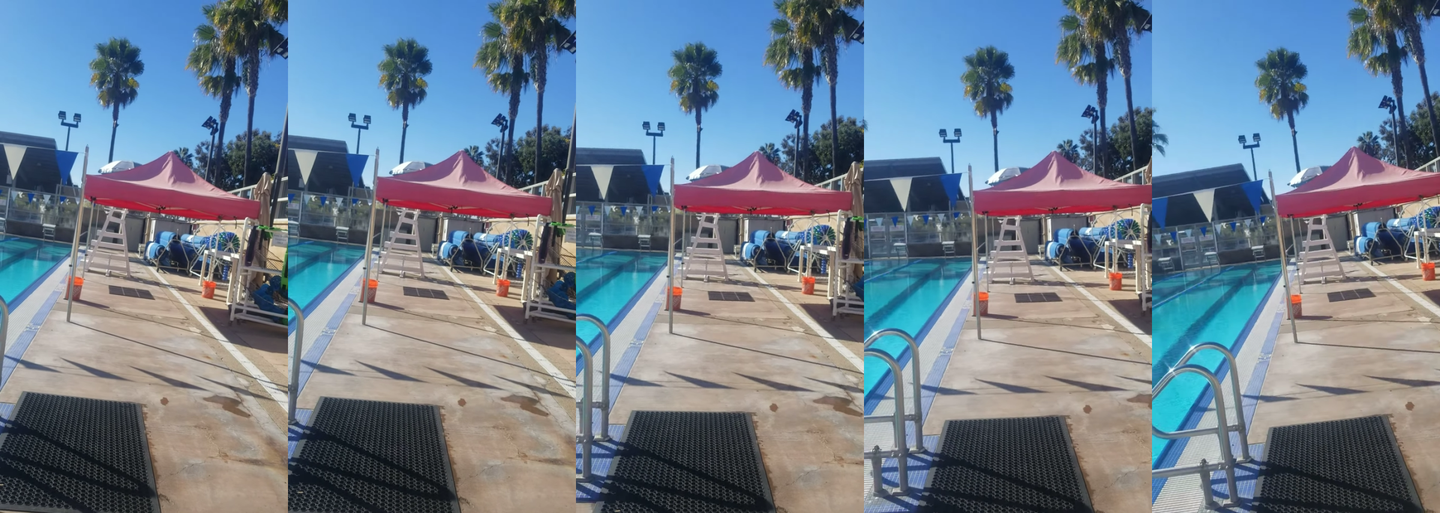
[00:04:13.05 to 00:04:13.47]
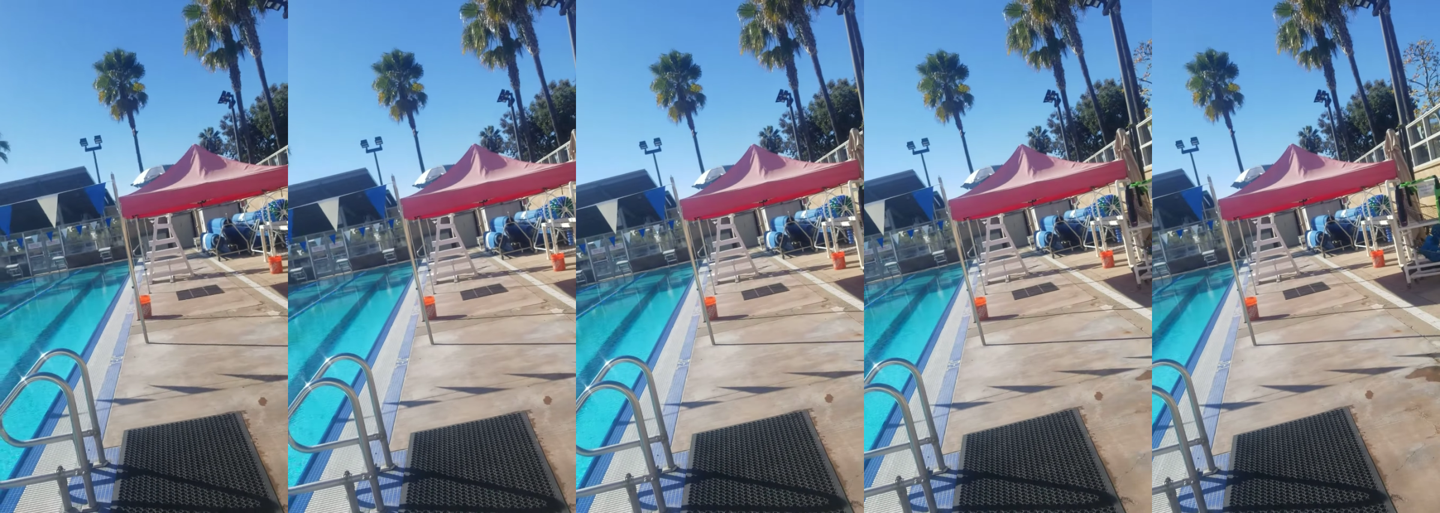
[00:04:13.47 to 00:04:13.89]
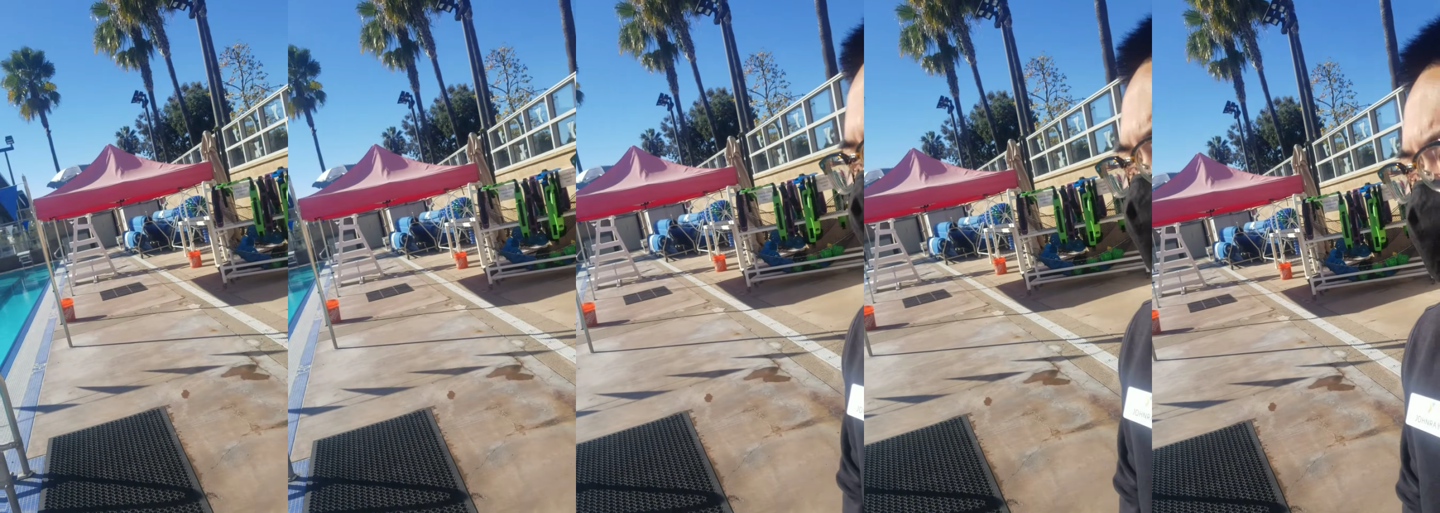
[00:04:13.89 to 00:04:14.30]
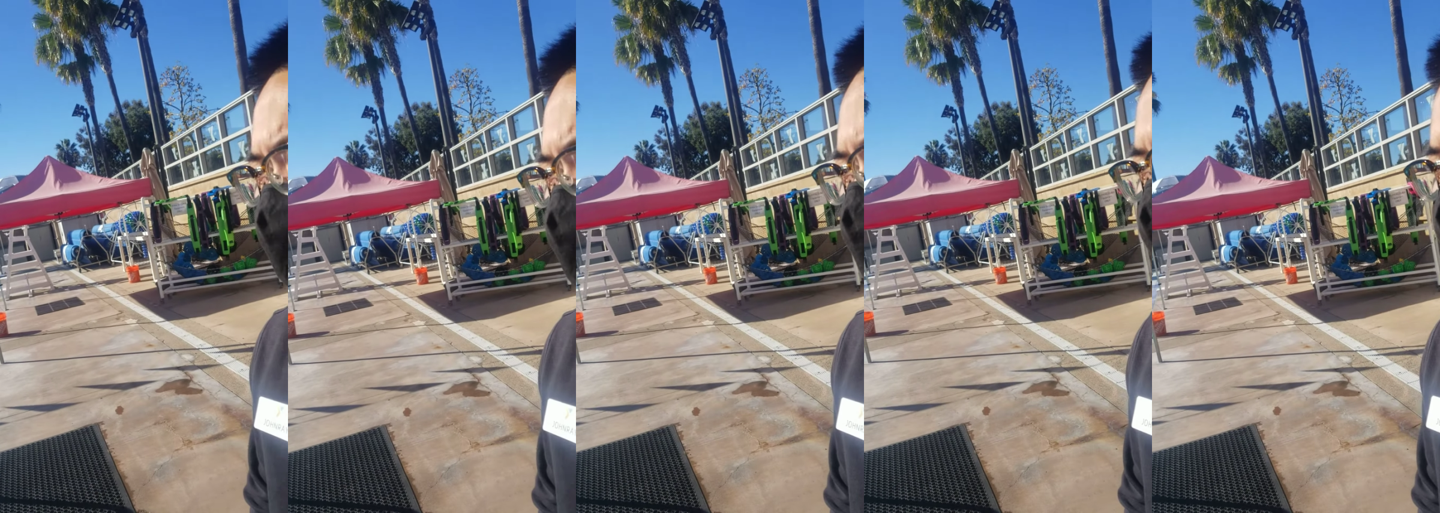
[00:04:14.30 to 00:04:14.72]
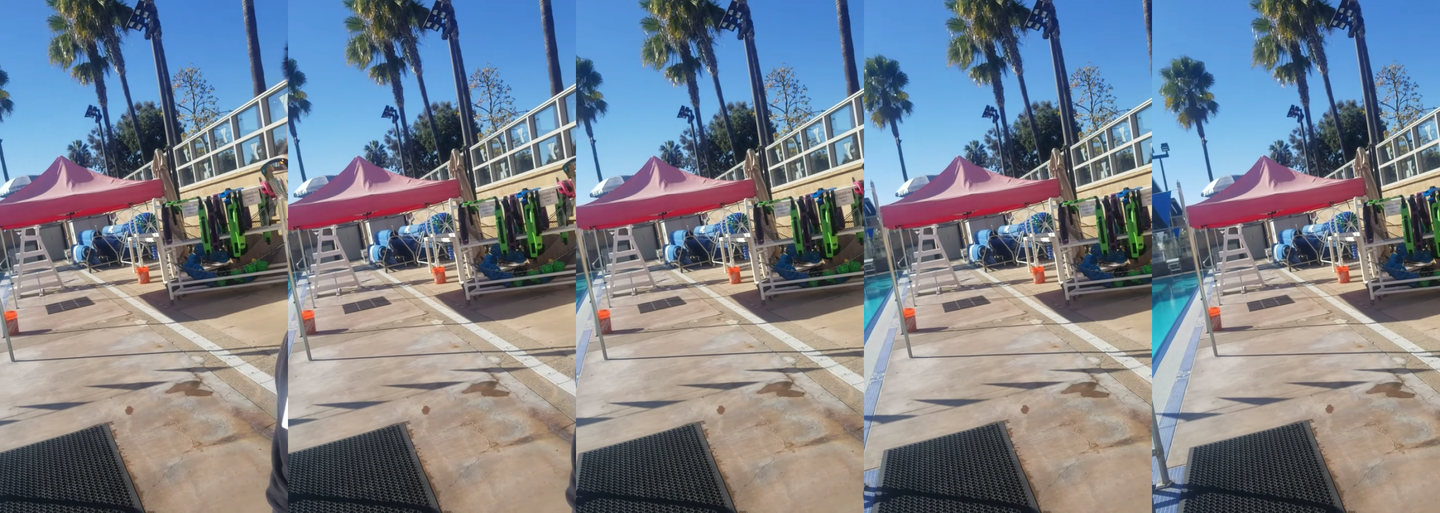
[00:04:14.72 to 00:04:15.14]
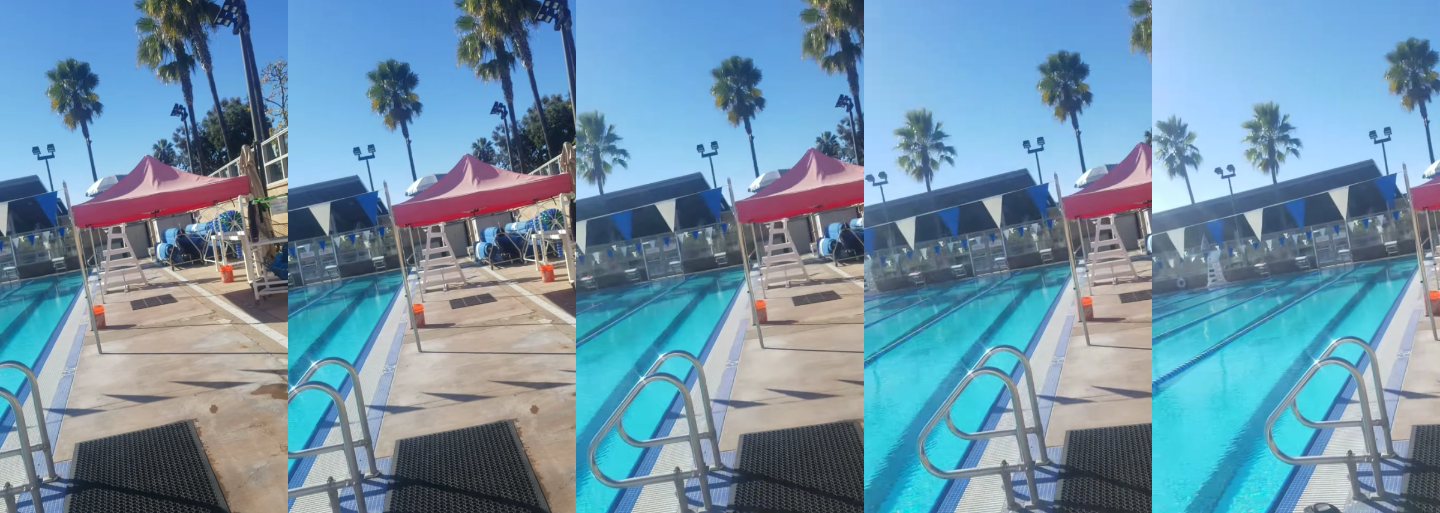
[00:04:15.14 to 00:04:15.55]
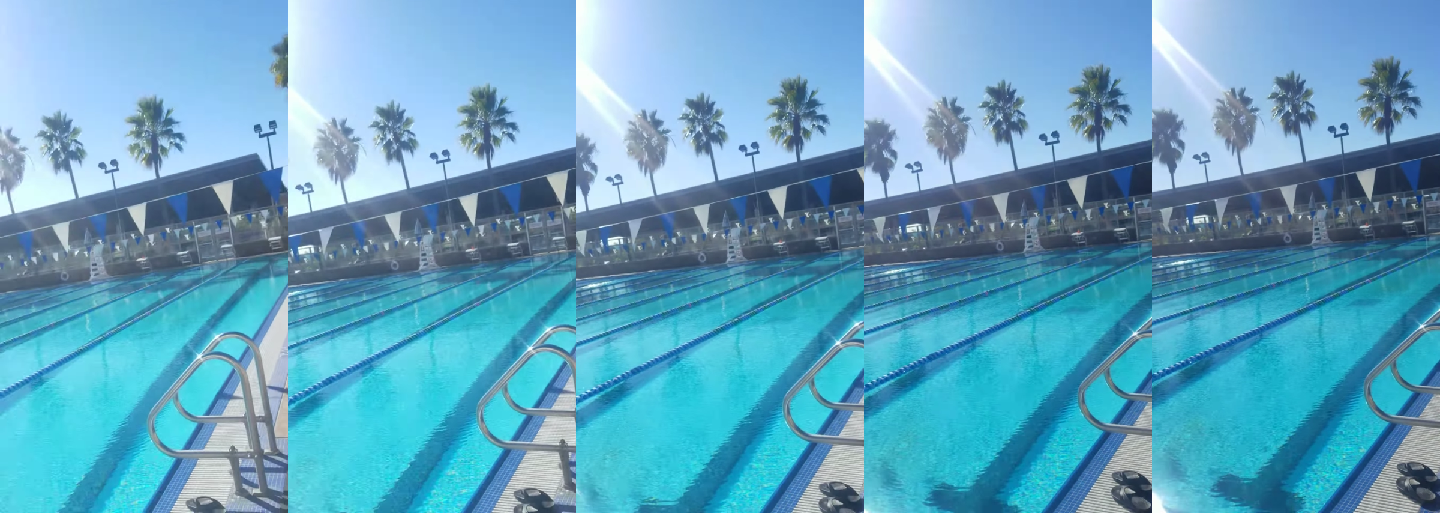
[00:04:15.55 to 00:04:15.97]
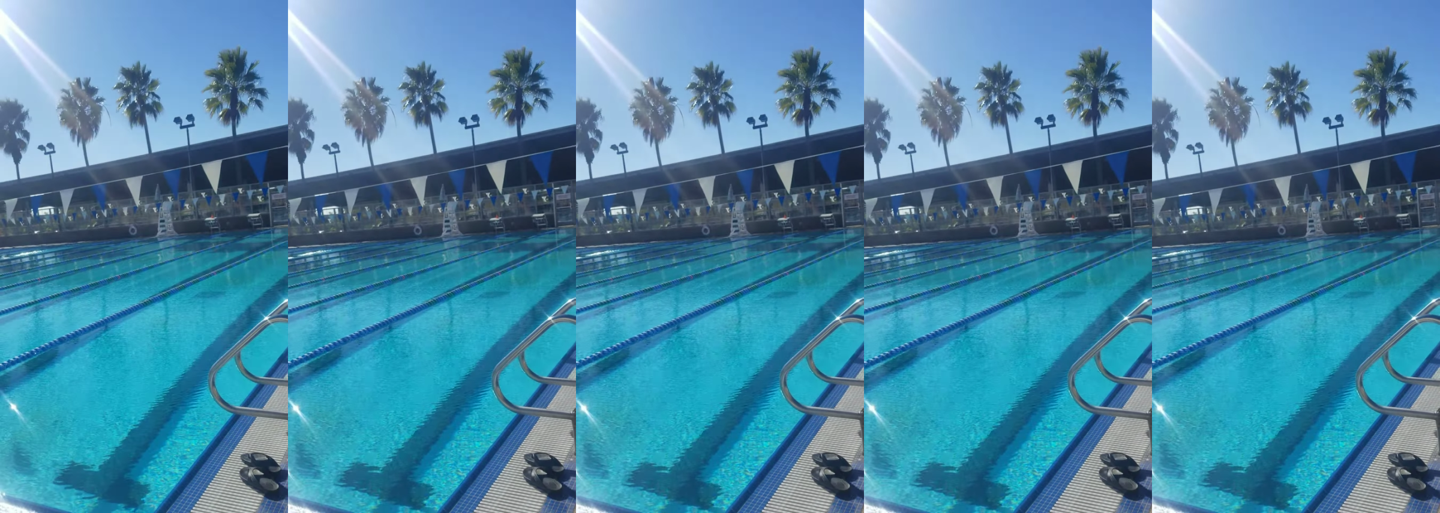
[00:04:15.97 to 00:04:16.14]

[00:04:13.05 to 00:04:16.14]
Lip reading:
No face is visible, so there are no lips to read.